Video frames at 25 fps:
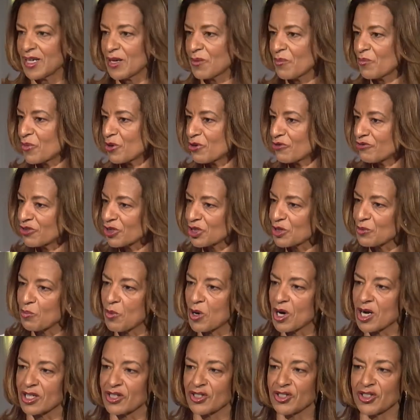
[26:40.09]
perfect
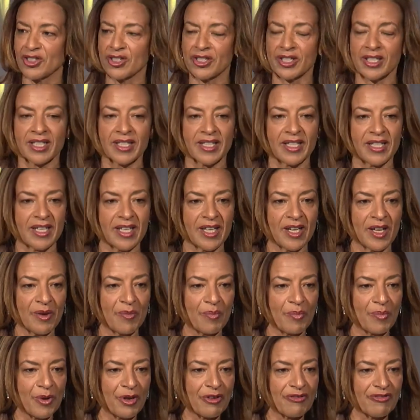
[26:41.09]
partner,
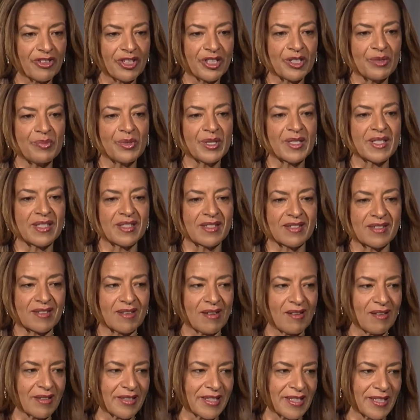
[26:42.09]
perfect business
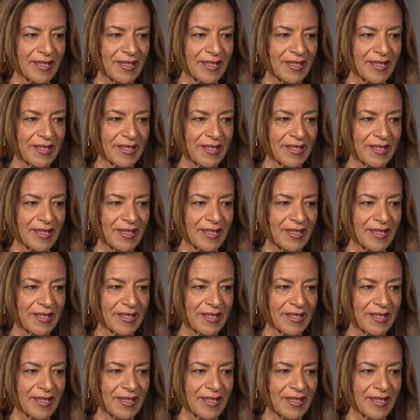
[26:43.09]
colleague.